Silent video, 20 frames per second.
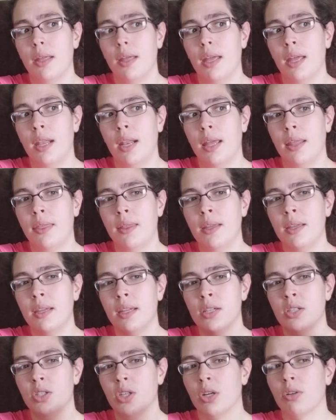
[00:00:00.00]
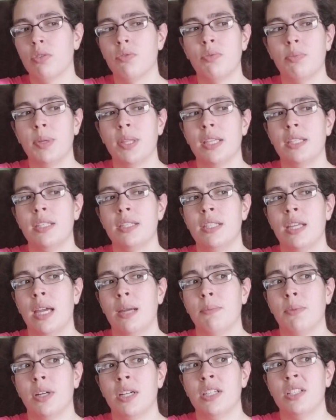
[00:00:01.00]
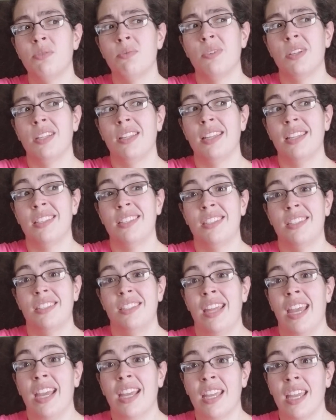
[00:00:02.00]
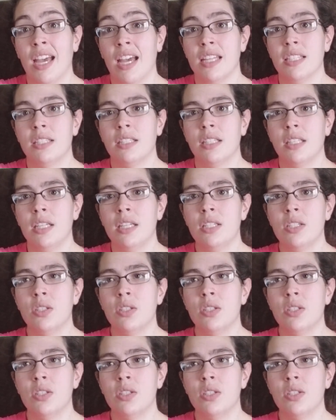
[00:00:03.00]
and I think in general for me, that's a time where I just want to, like, snack constantly.